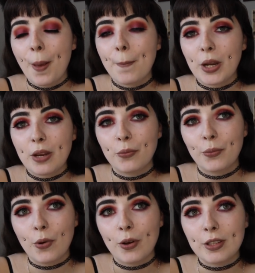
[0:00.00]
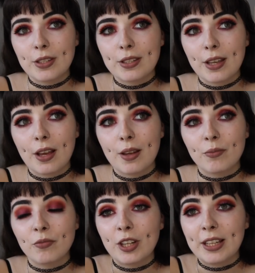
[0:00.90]
but it was
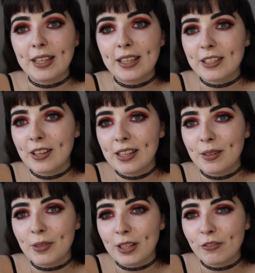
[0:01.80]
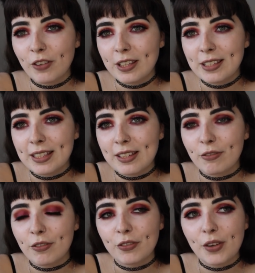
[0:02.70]
really exciting and really fun to
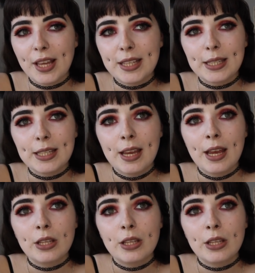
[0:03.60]
live with friends.